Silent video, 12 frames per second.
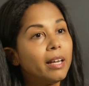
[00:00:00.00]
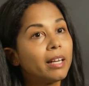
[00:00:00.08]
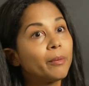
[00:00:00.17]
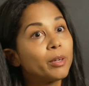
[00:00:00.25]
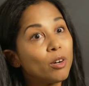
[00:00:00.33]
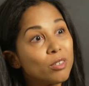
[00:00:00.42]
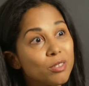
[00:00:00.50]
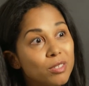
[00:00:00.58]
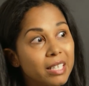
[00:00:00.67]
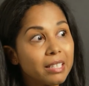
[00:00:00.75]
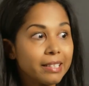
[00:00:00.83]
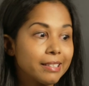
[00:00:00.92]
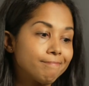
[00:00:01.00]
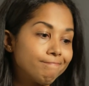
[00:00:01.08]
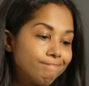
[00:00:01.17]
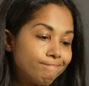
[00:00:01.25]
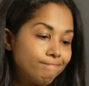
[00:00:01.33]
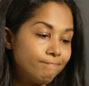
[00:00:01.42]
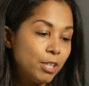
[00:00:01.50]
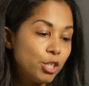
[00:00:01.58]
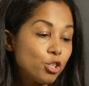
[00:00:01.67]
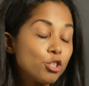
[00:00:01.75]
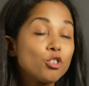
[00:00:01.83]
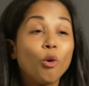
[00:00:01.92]
And I would also say, like,
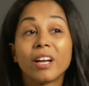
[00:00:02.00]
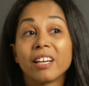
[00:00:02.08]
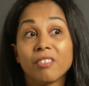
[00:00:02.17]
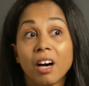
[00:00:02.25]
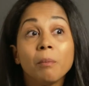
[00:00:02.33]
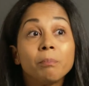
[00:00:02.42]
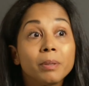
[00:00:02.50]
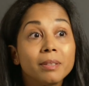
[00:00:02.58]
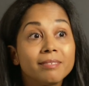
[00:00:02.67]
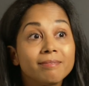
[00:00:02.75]
just don't give up.